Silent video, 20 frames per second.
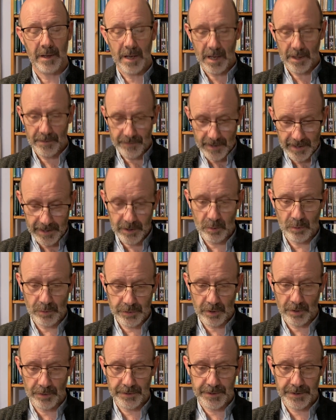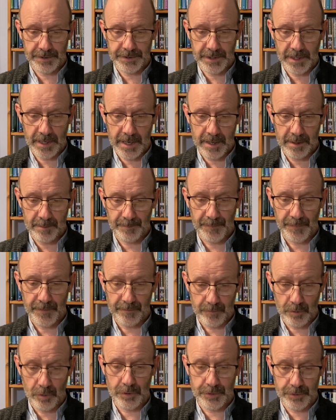And then he goes on to say,
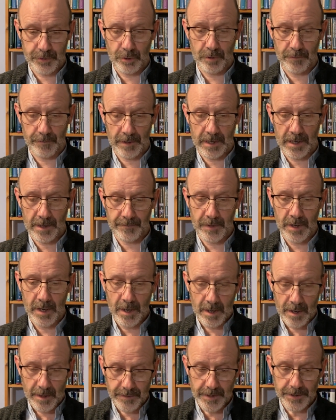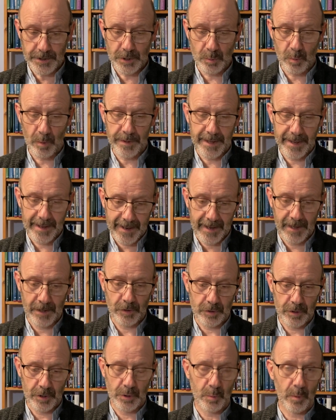verse 2 of 11. This is what the
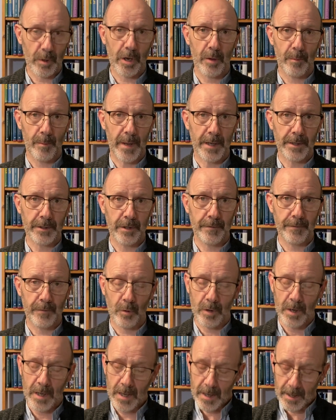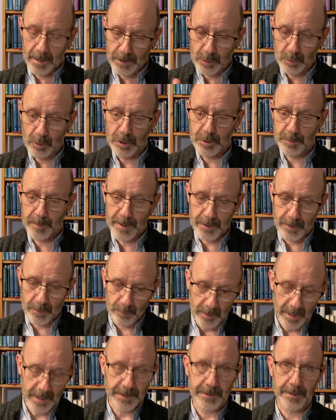ancients were commended for. And he's going to spend the
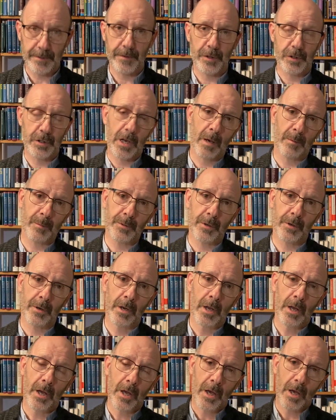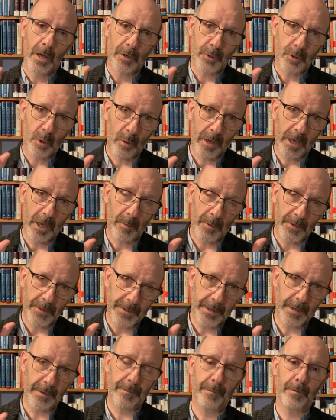rest of the chapter talking about
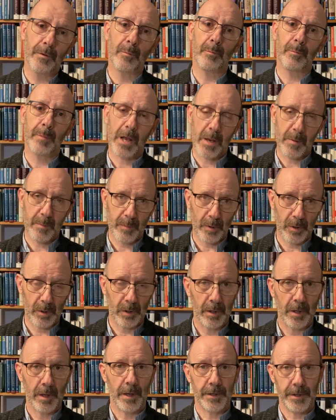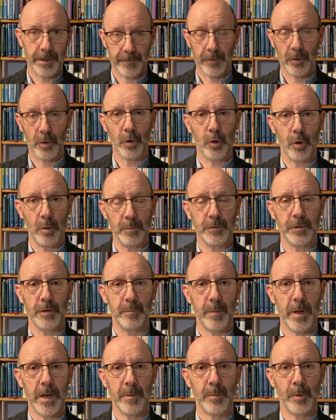different people and different groups of
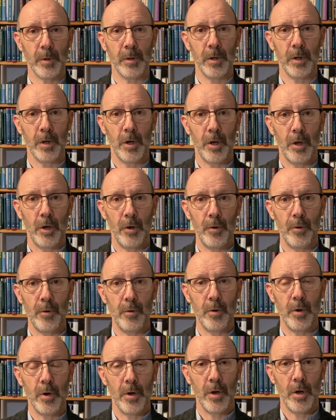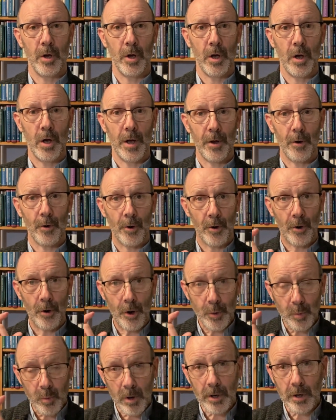people who
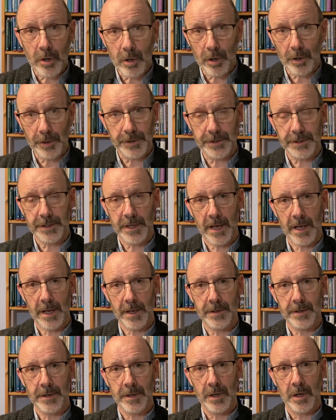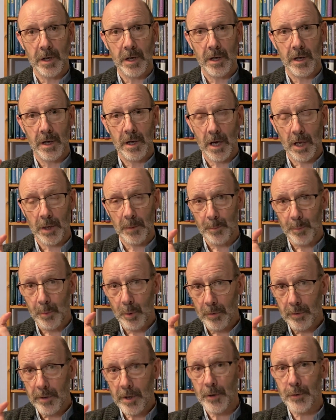heard what God said and
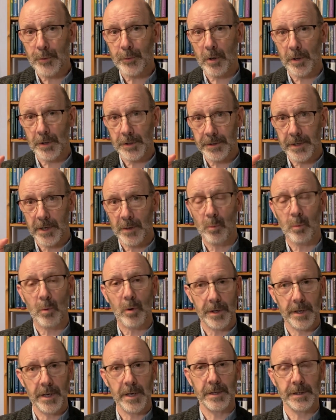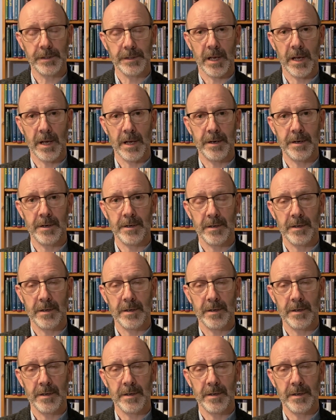put their trust in what he said.